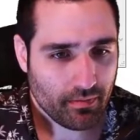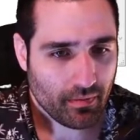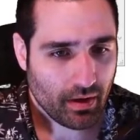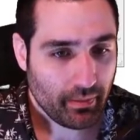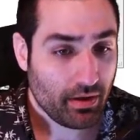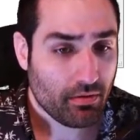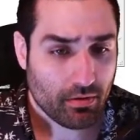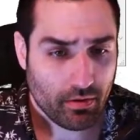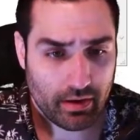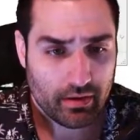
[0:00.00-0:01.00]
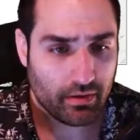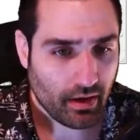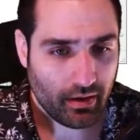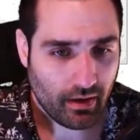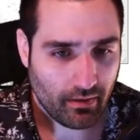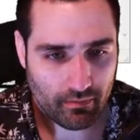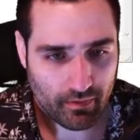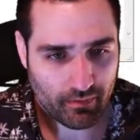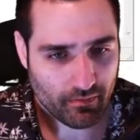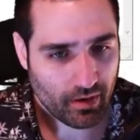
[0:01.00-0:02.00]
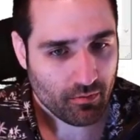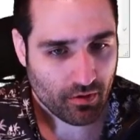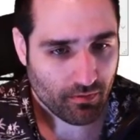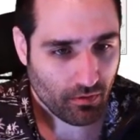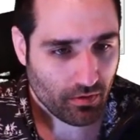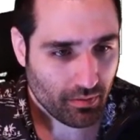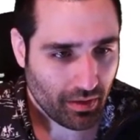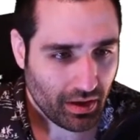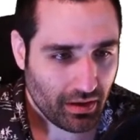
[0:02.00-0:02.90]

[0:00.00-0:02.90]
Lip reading: I mean, you don't create the .NET framework folder, but